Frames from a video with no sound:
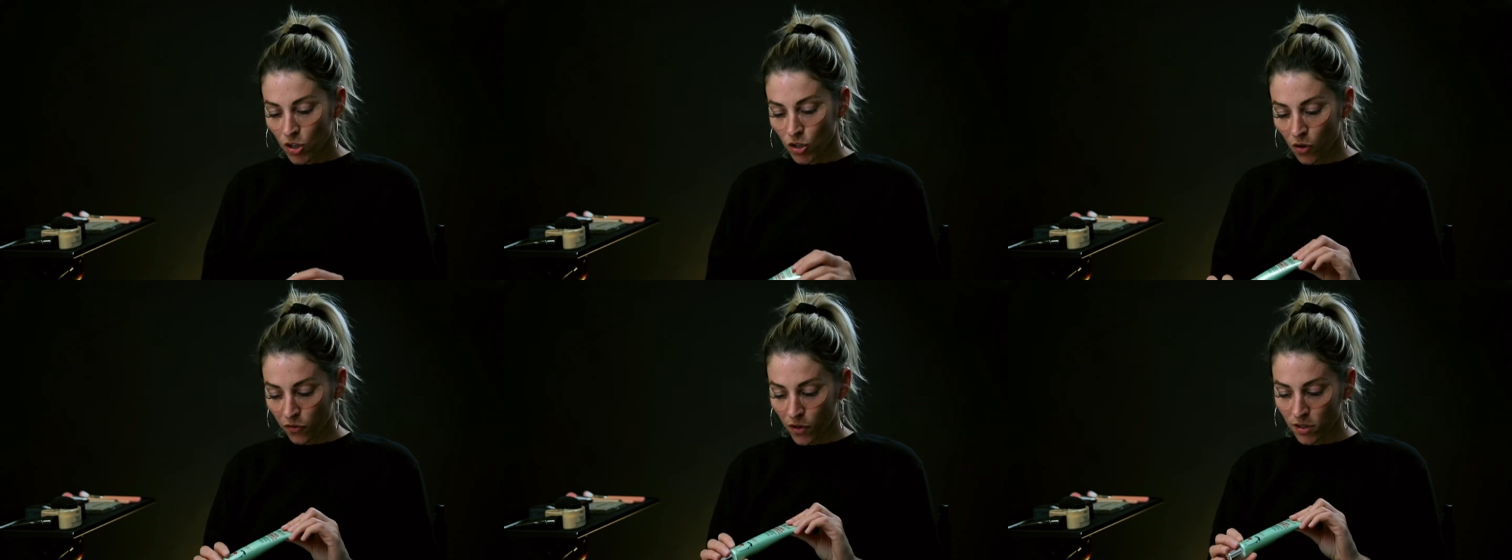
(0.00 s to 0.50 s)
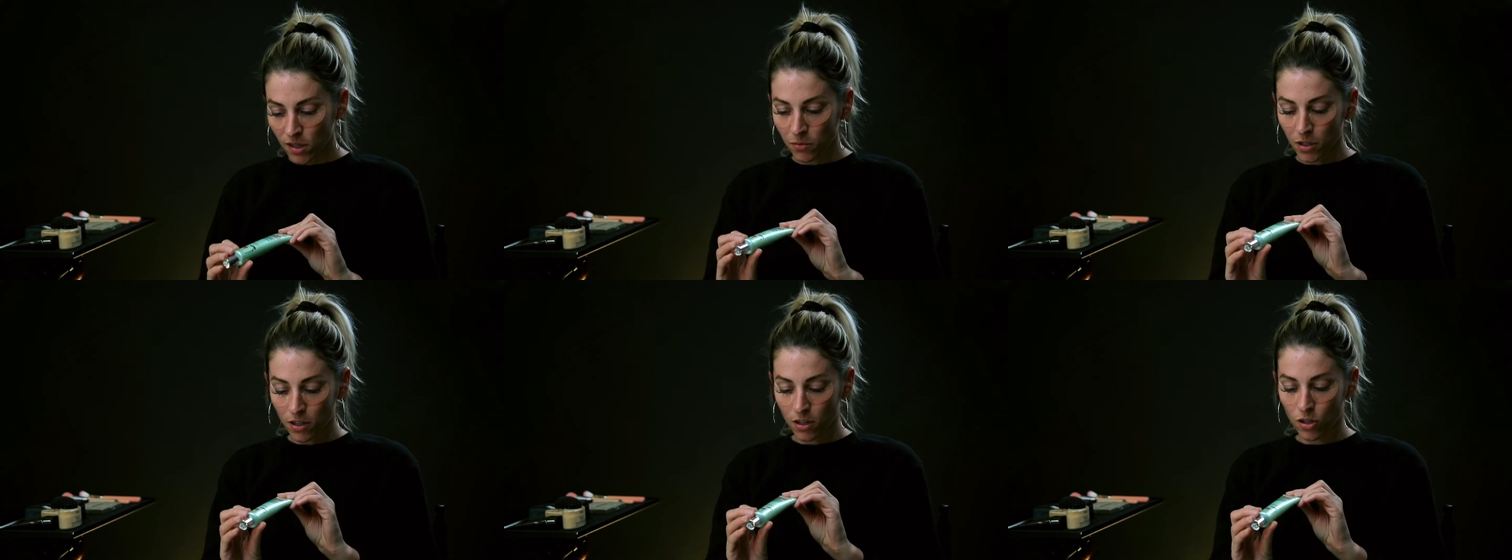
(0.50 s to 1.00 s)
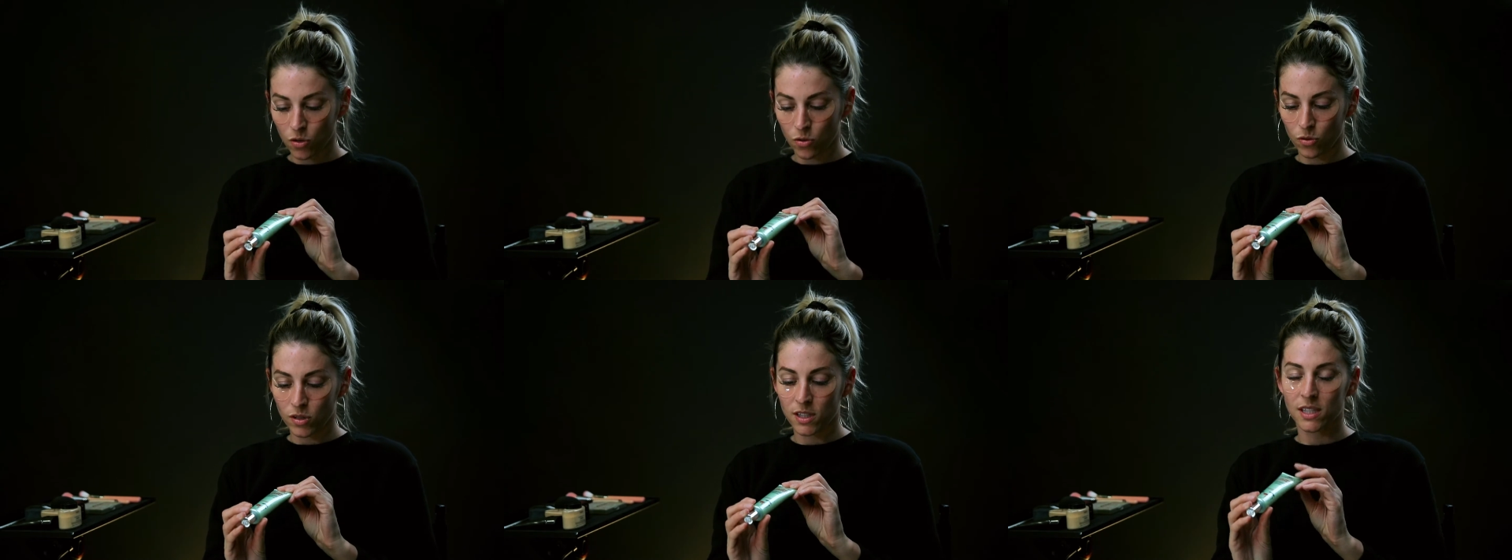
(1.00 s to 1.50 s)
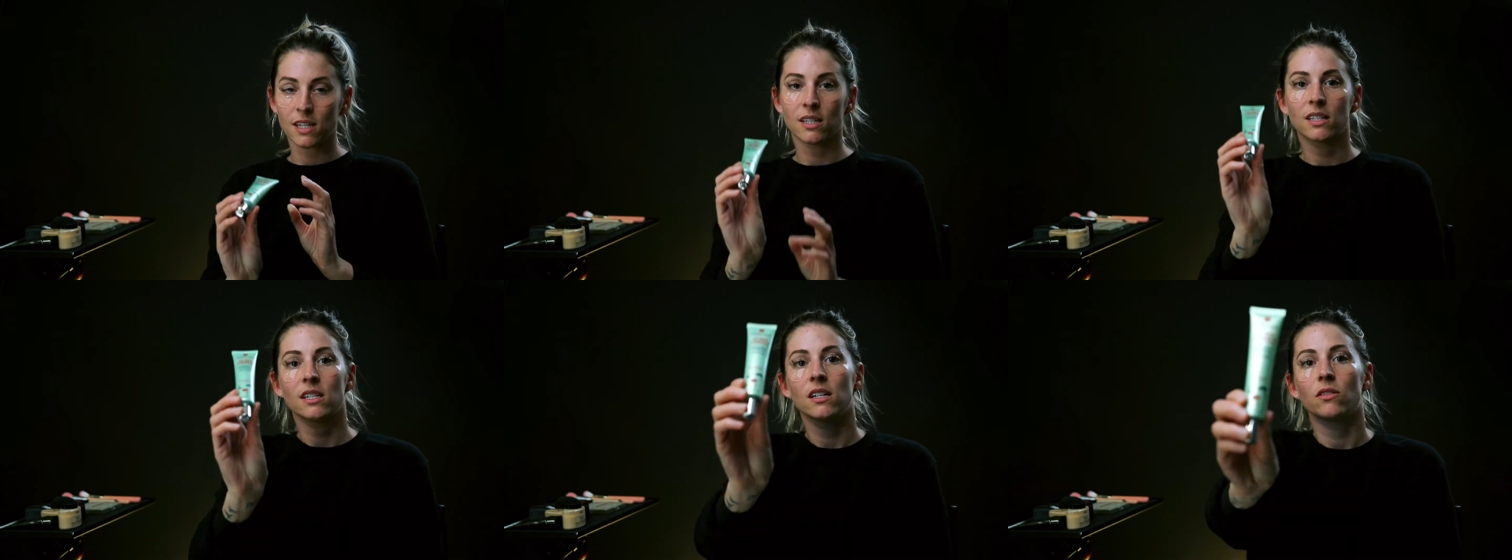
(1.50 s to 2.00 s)
So first I'm gonna use
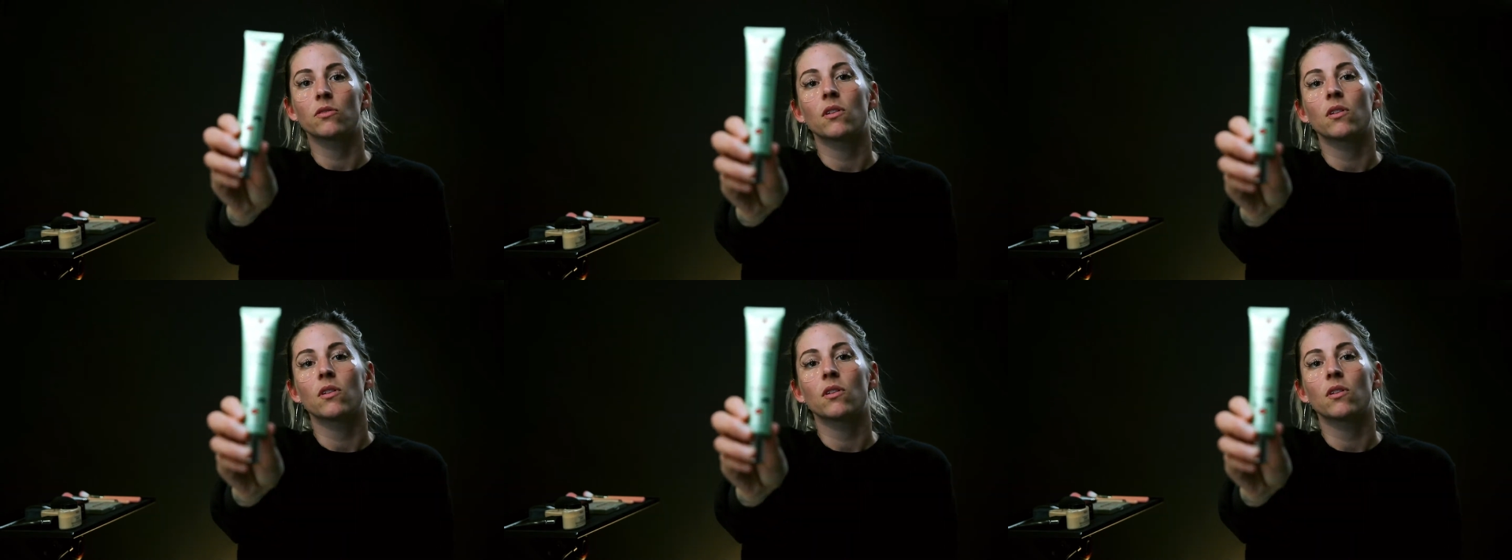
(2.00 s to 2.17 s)
CC